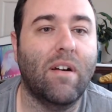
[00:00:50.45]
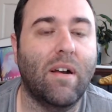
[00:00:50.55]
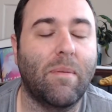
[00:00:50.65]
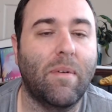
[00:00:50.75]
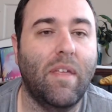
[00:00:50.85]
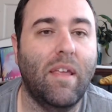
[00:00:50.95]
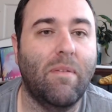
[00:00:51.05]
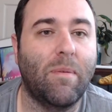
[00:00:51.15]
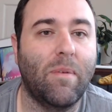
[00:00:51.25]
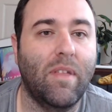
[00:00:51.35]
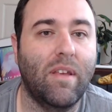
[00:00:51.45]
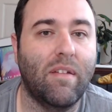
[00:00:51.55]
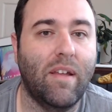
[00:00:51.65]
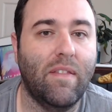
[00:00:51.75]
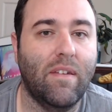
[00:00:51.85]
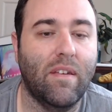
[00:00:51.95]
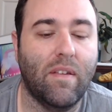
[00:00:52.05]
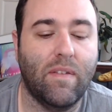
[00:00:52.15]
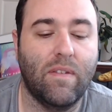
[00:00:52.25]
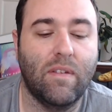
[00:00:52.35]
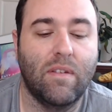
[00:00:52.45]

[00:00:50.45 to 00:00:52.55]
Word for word: I really, really like this.